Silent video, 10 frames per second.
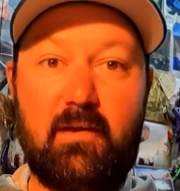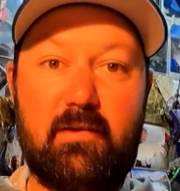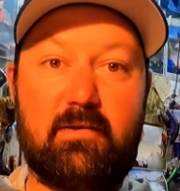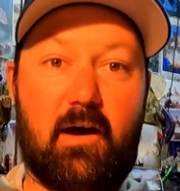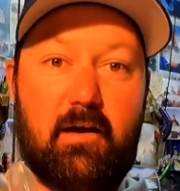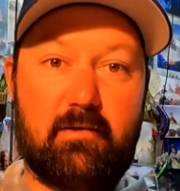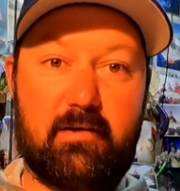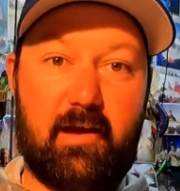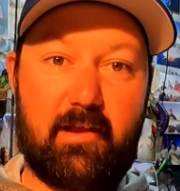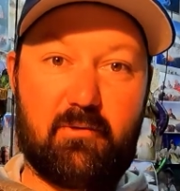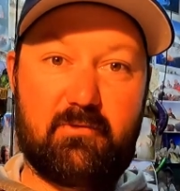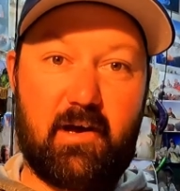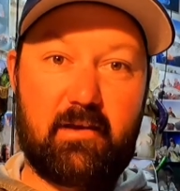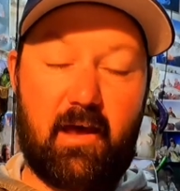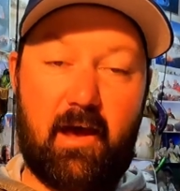So now that we've
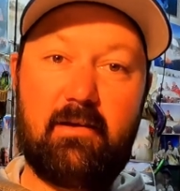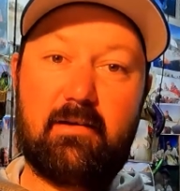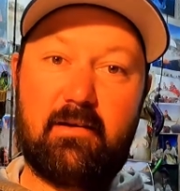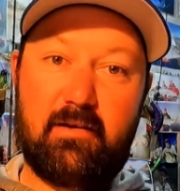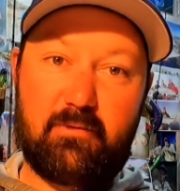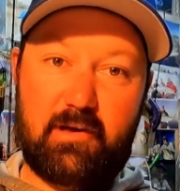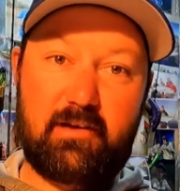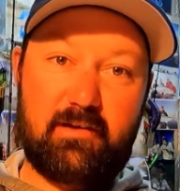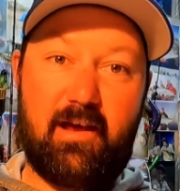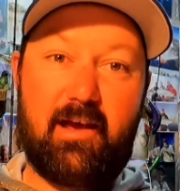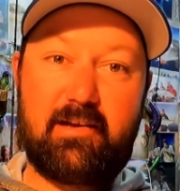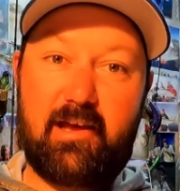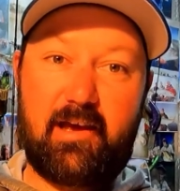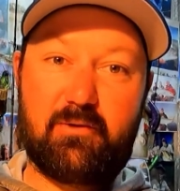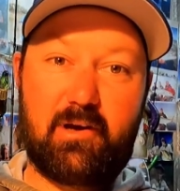done that, we can head
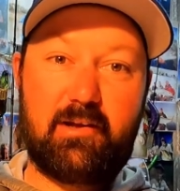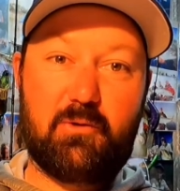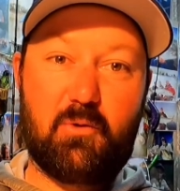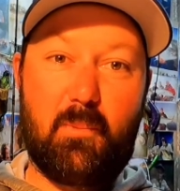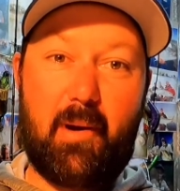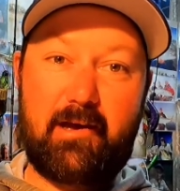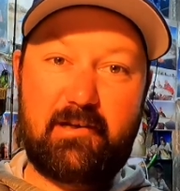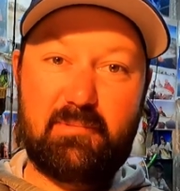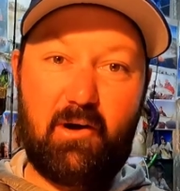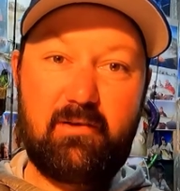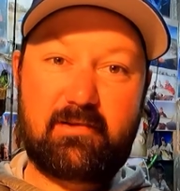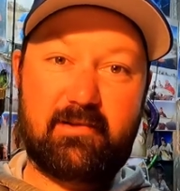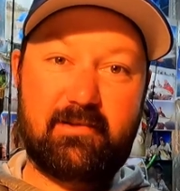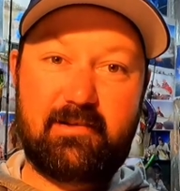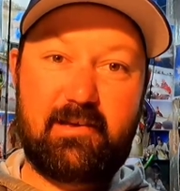down to our little painter box
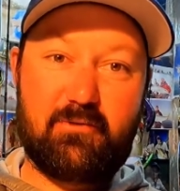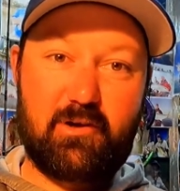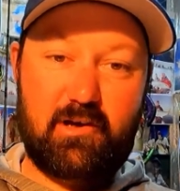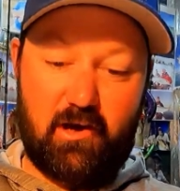and give her a